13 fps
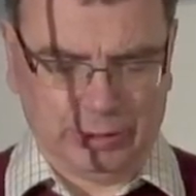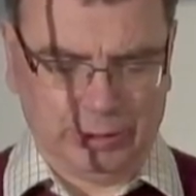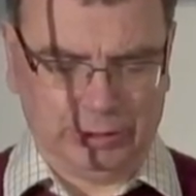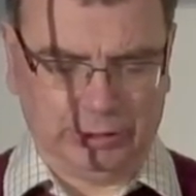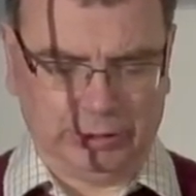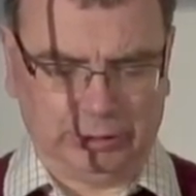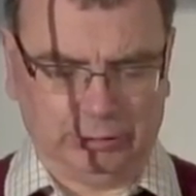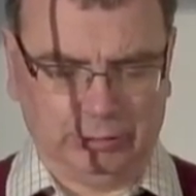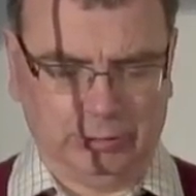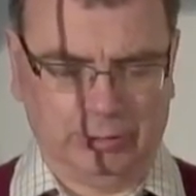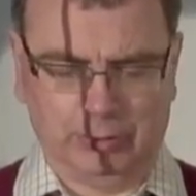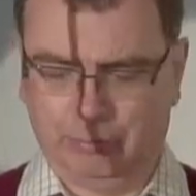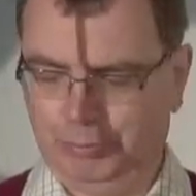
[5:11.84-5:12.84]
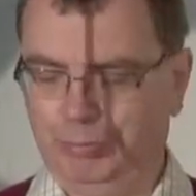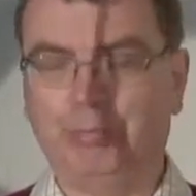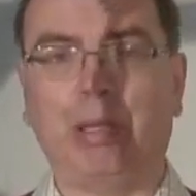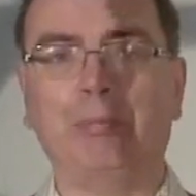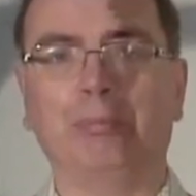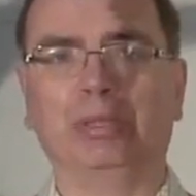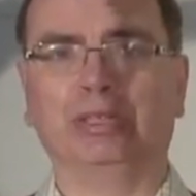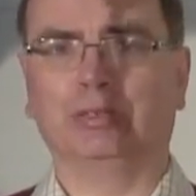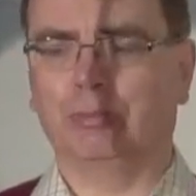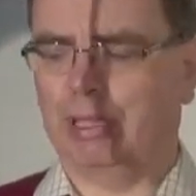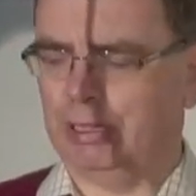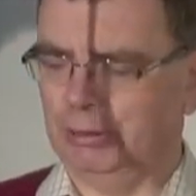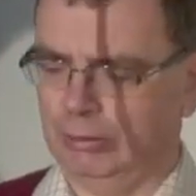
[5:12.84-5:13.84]
This little bent piece of
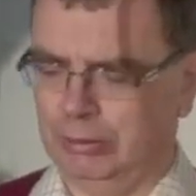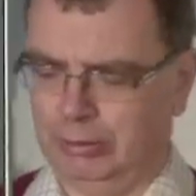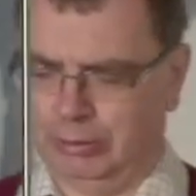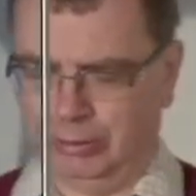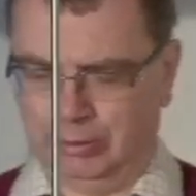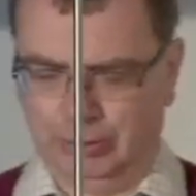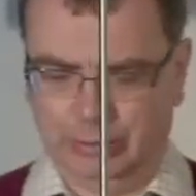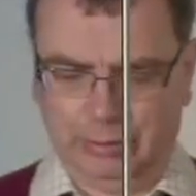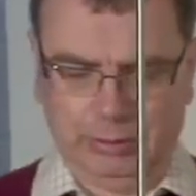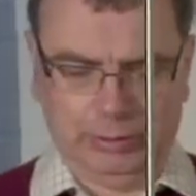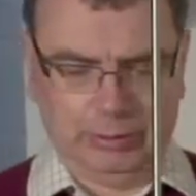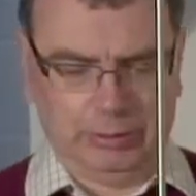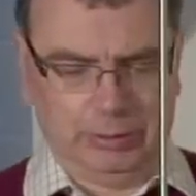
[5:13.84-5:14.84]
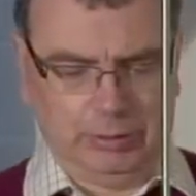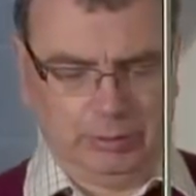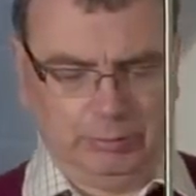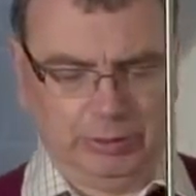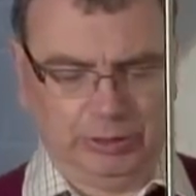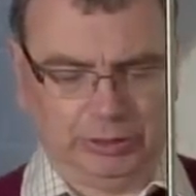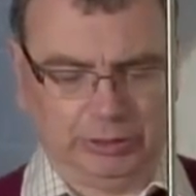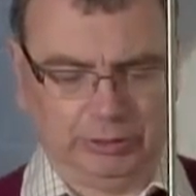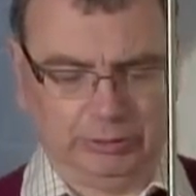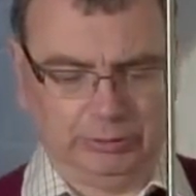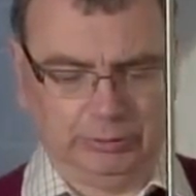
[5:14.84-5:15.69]
metal, which